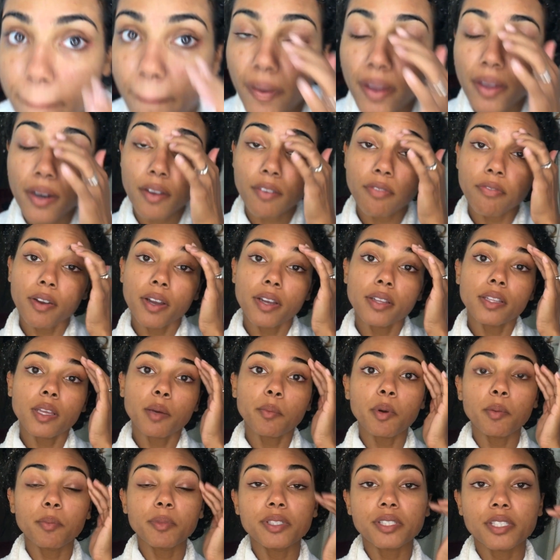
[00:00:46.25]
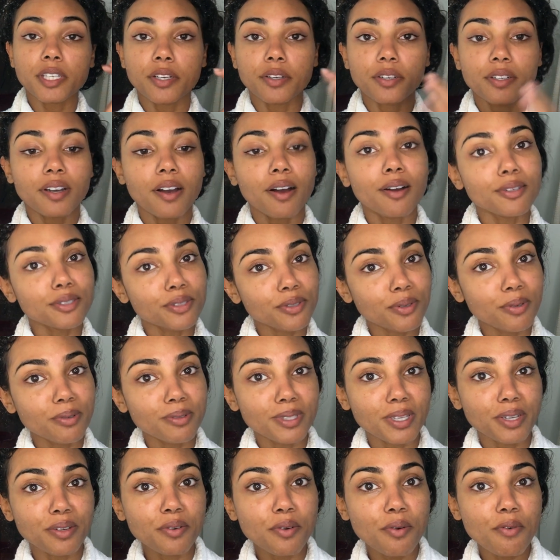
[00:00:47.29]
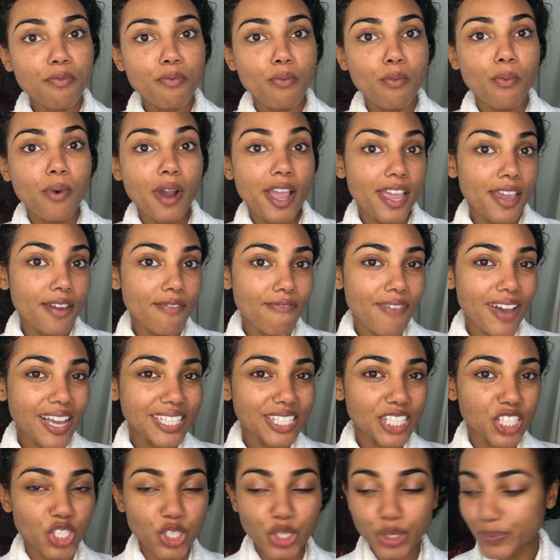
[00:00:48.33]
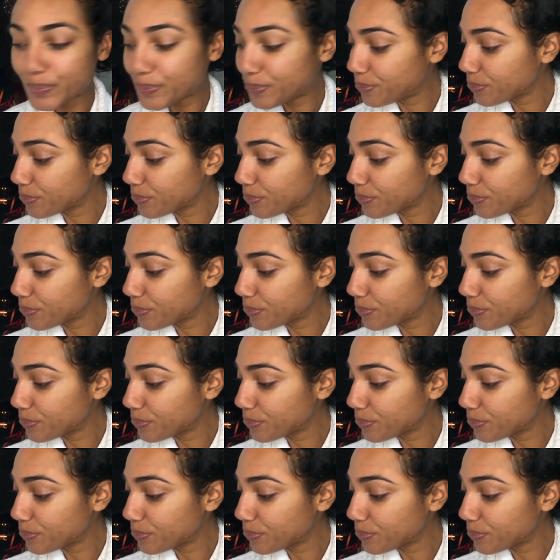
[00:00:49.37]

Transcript: And I find that my mascara also goes on way faster.